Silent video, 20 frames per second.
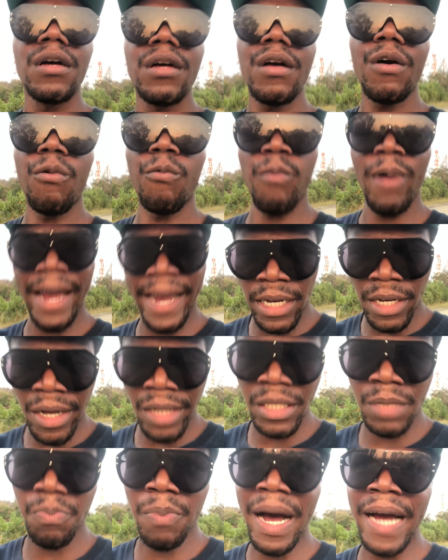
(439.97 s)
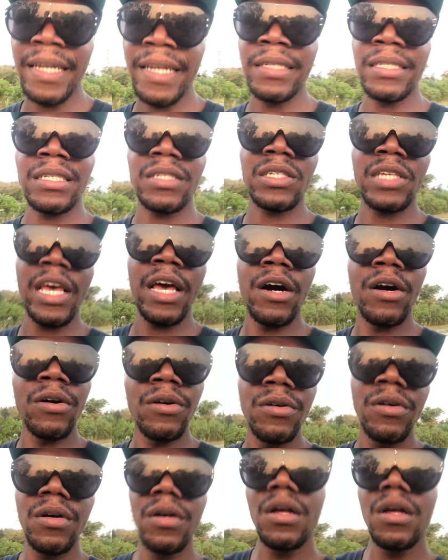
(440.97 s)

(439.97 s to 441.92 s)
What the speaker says: weighed us by the scale